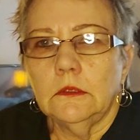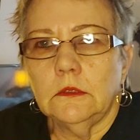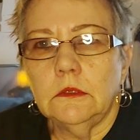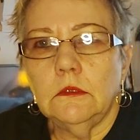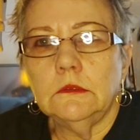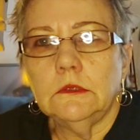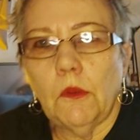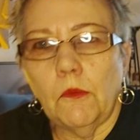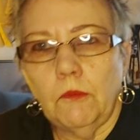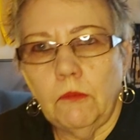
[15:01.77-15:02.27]

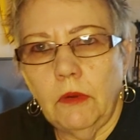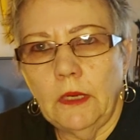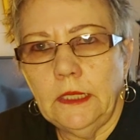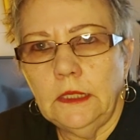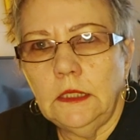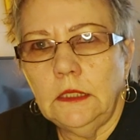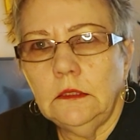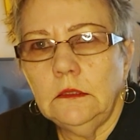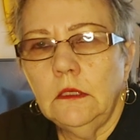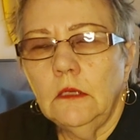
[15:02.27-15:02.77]
the, the
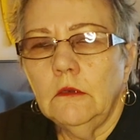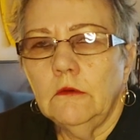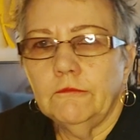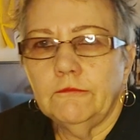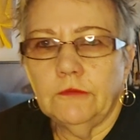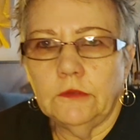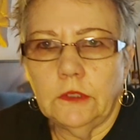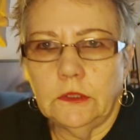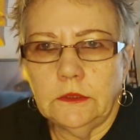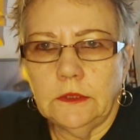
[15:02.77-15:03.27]
waiting
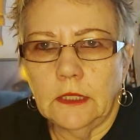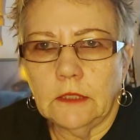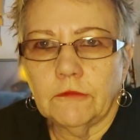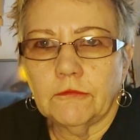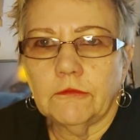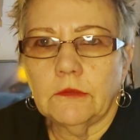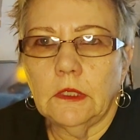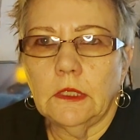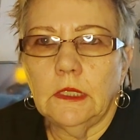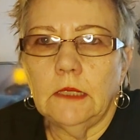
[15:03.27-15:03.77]
for the
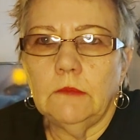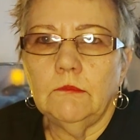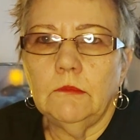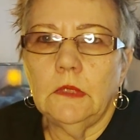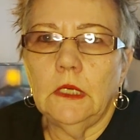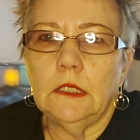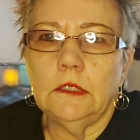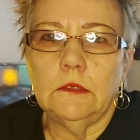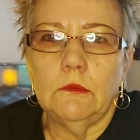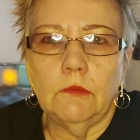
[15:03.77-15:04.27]
next time,
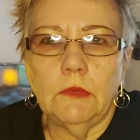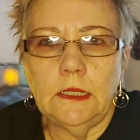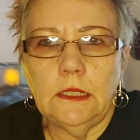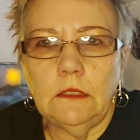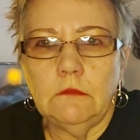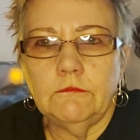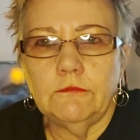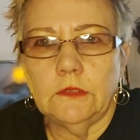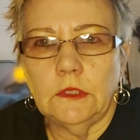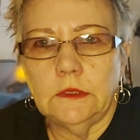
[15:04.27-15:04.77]
and the
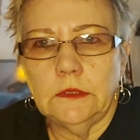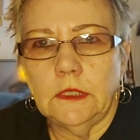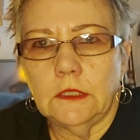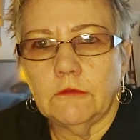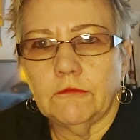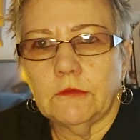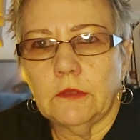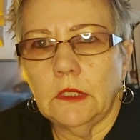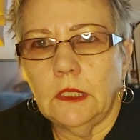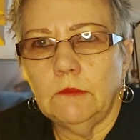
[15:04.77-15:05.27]
waiting for the
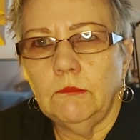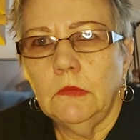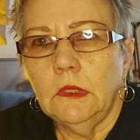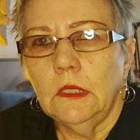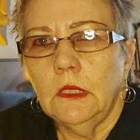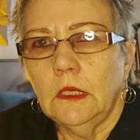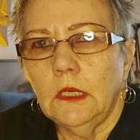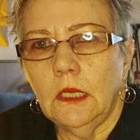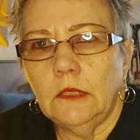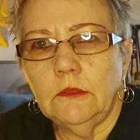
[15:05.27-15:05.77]
next time,
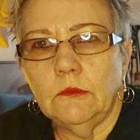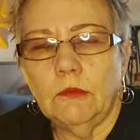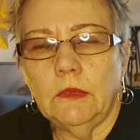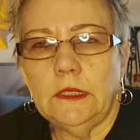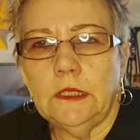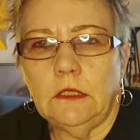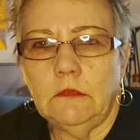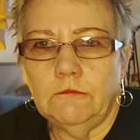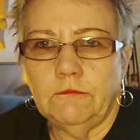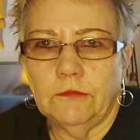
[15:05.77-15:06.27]
and the
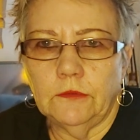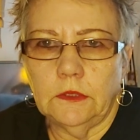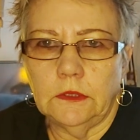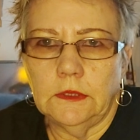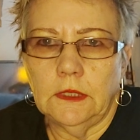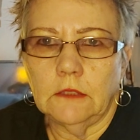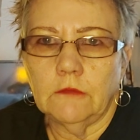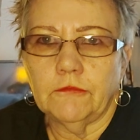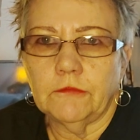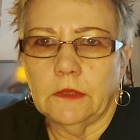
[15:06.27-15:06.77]
waiting for the
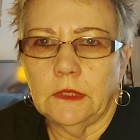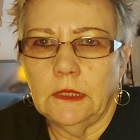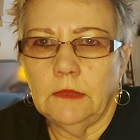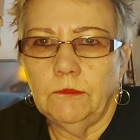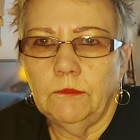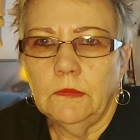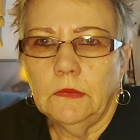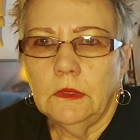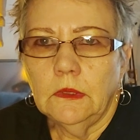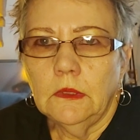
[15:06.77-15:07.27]
next
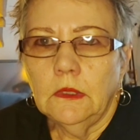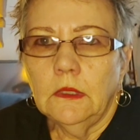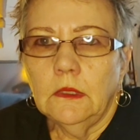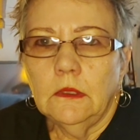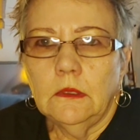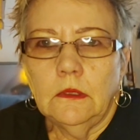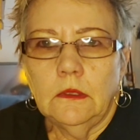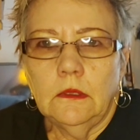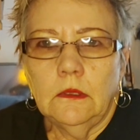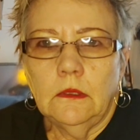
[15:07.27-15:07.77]
time.
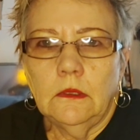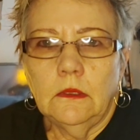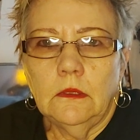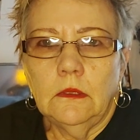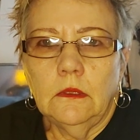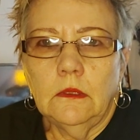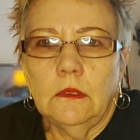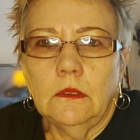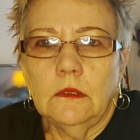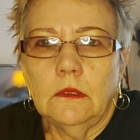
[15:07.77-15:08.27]

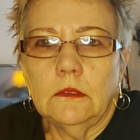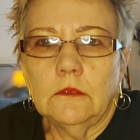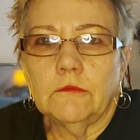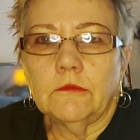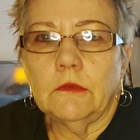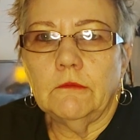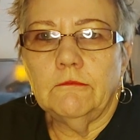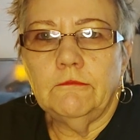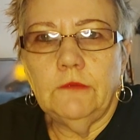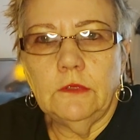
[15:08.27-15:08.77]

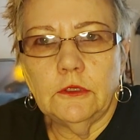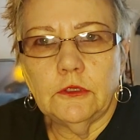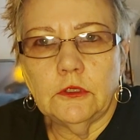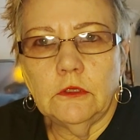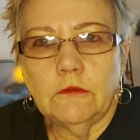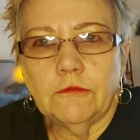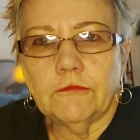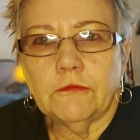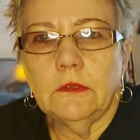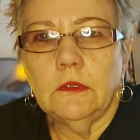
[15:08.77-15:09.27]
It's a
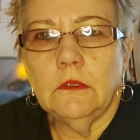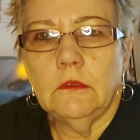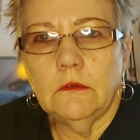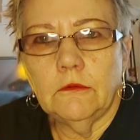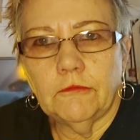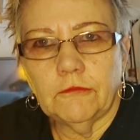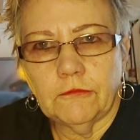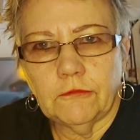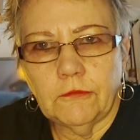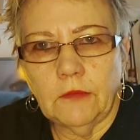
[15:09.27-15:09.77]
vicious
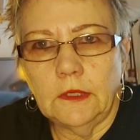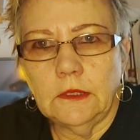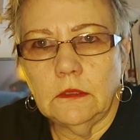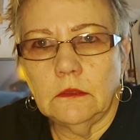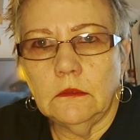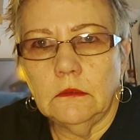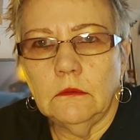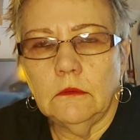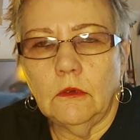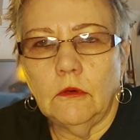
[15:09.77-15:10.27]

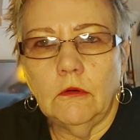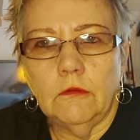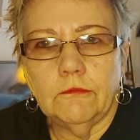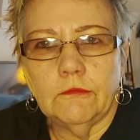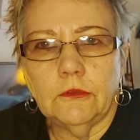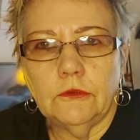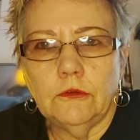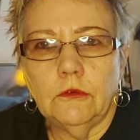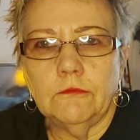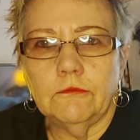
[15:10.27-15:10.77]
cycle
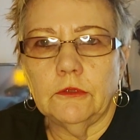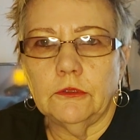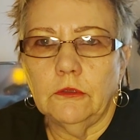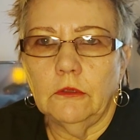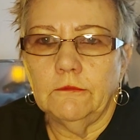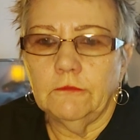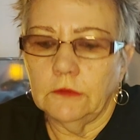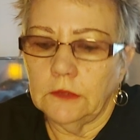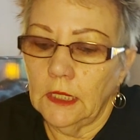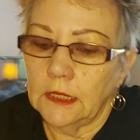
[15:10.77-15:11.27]
over and over and
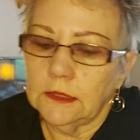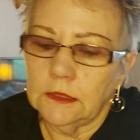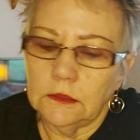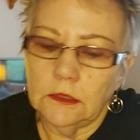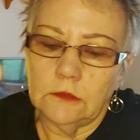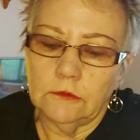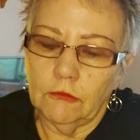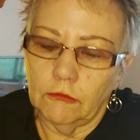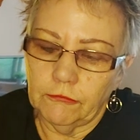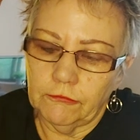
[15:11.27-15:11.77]
over, and I can
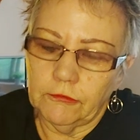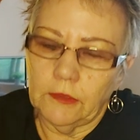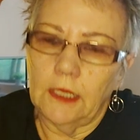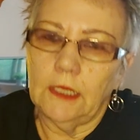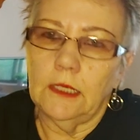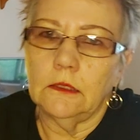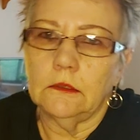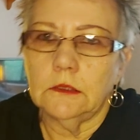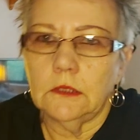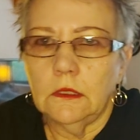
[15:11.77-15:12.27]

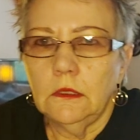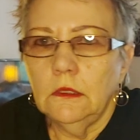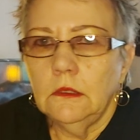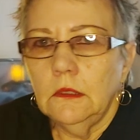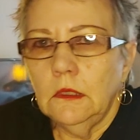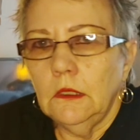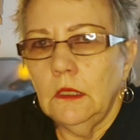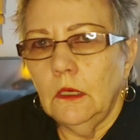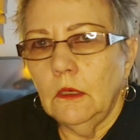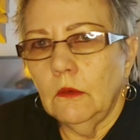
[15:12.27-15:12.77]
understand
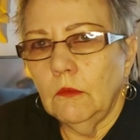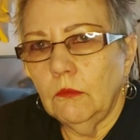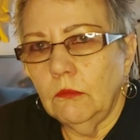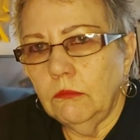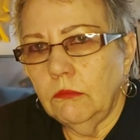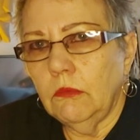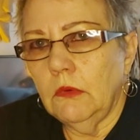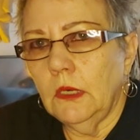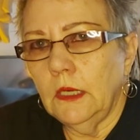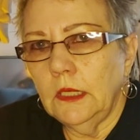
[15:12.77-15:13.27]

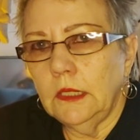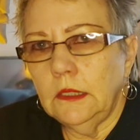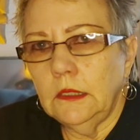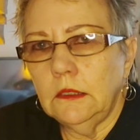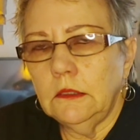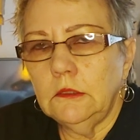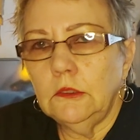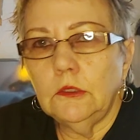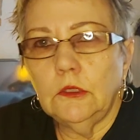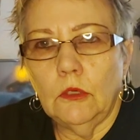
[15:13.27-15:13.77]
why
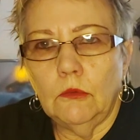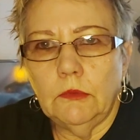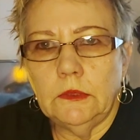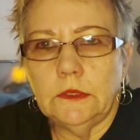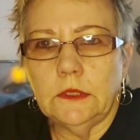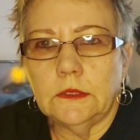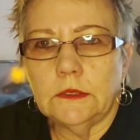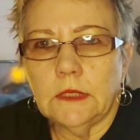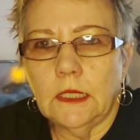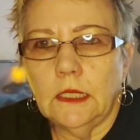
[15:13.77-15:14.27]
you go
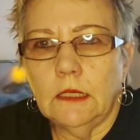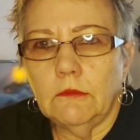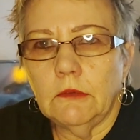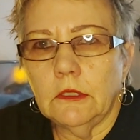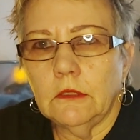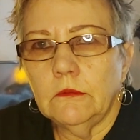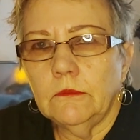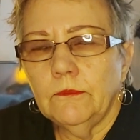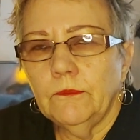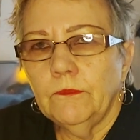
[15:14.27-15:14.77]
into
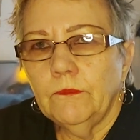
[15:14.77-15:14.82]
tower